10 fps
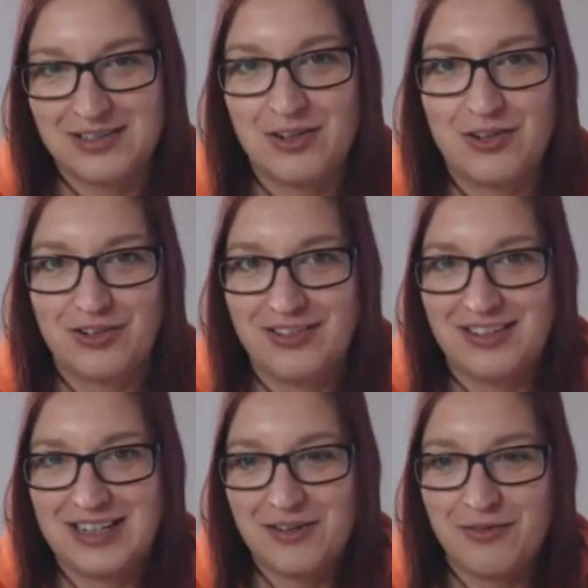It's not,
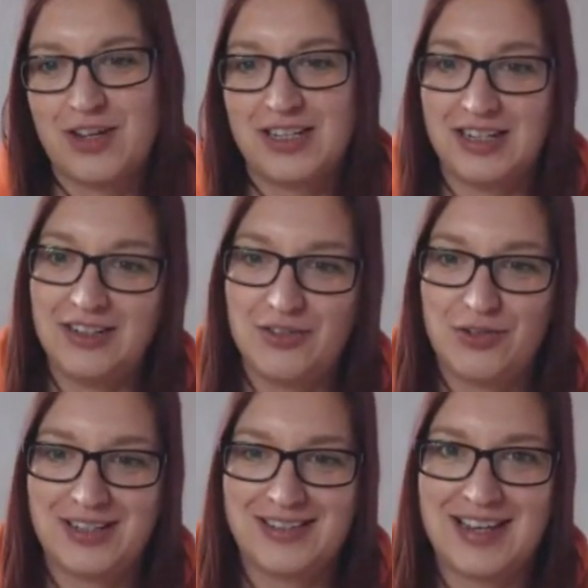they don't find it
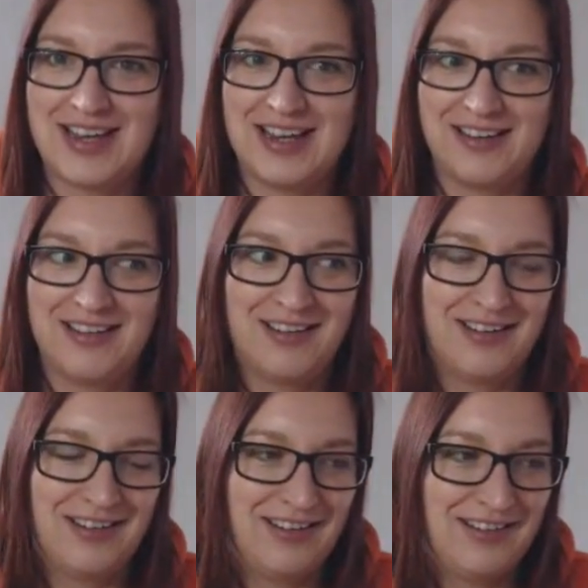interesting.
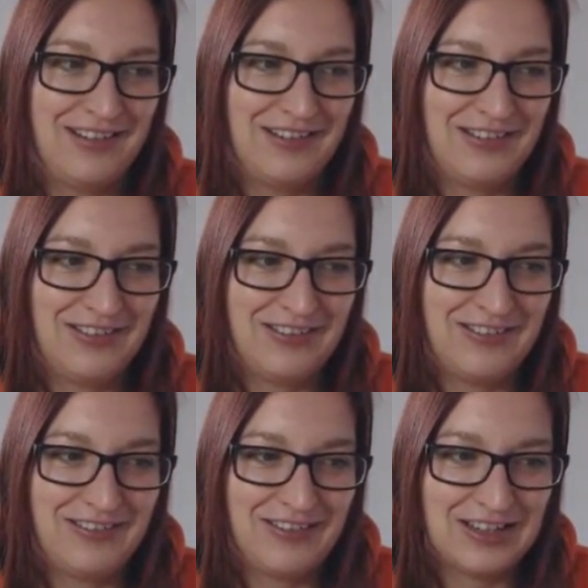
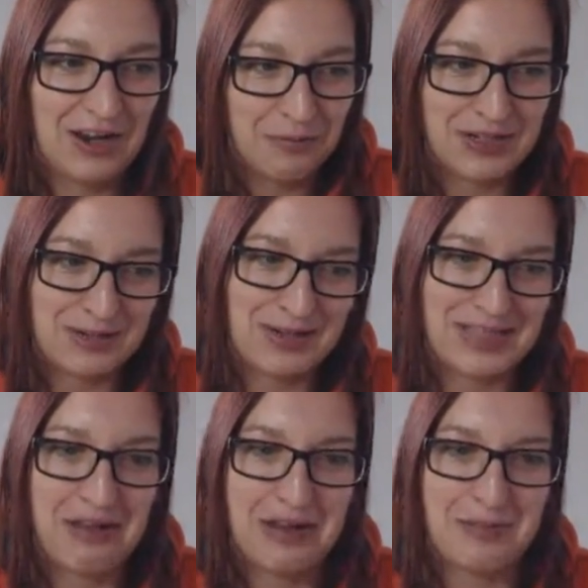They don't want to
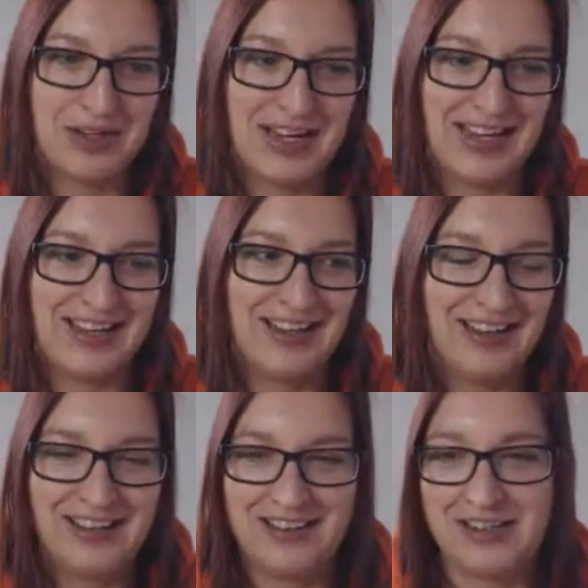spend time on
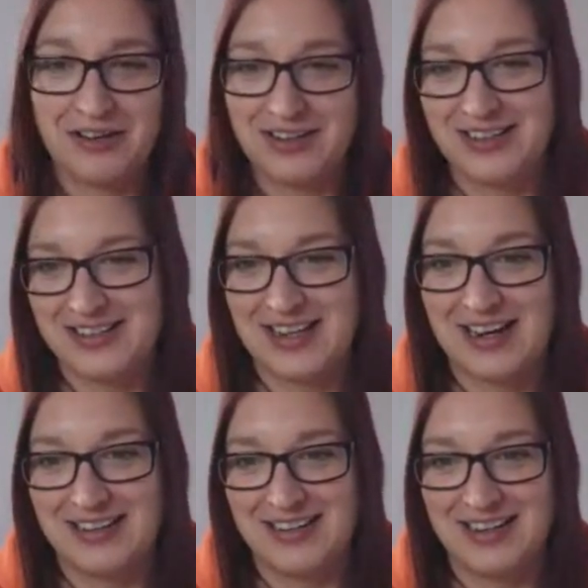it. They don't
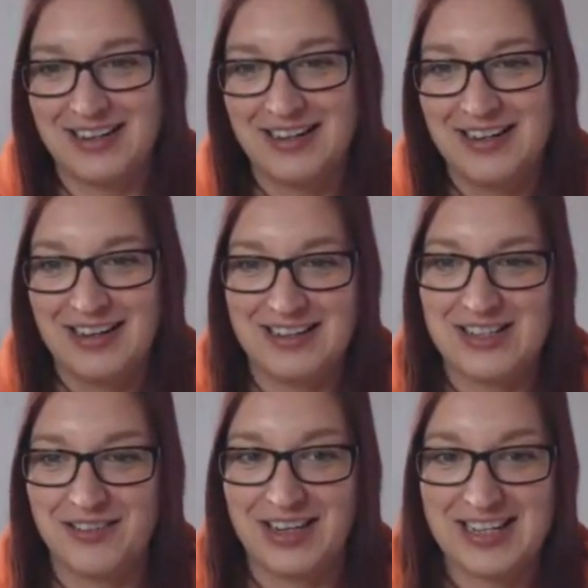understand it. And
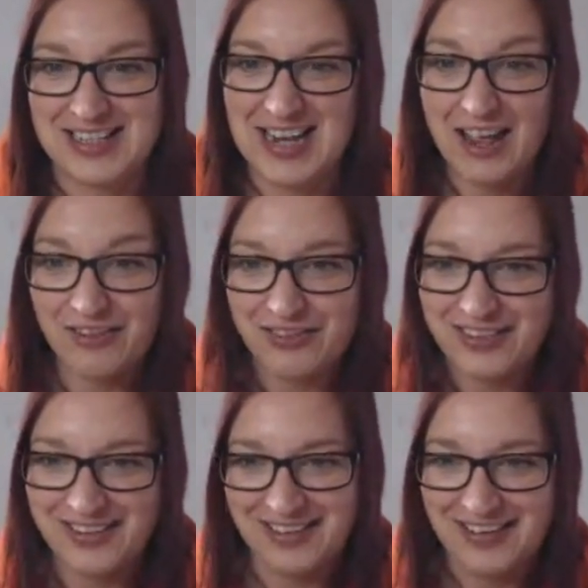so it gets
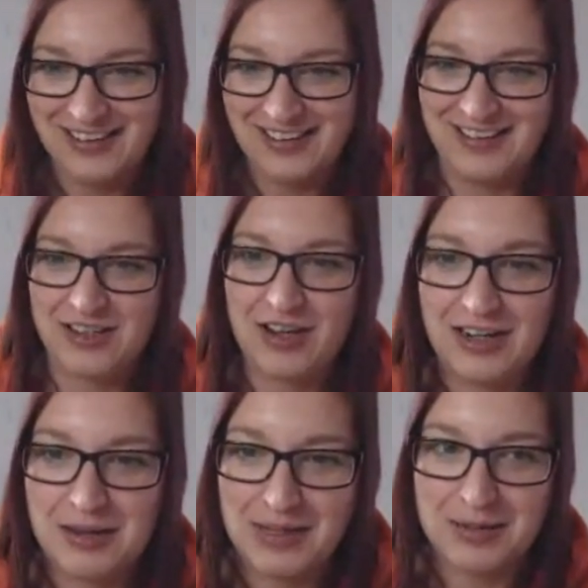left. It's mm. kind of
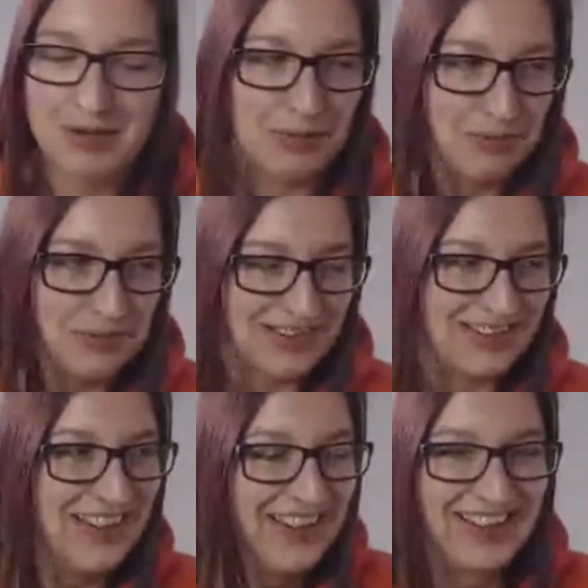like me and my website.
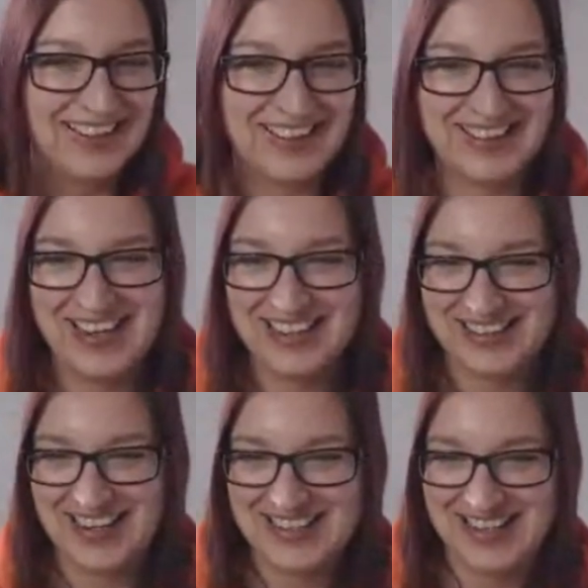It just
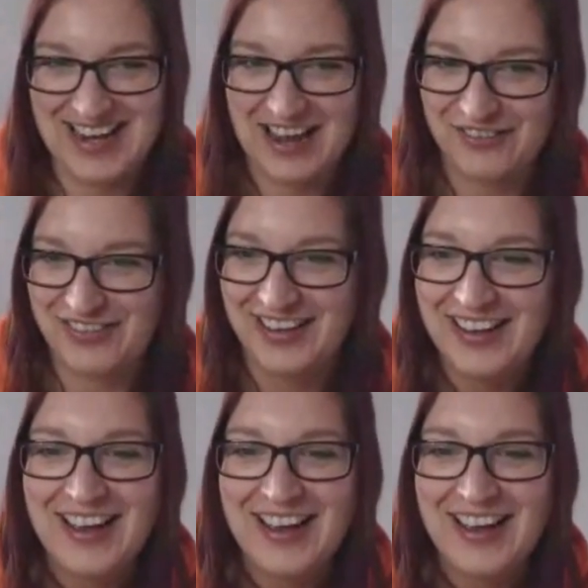gets left.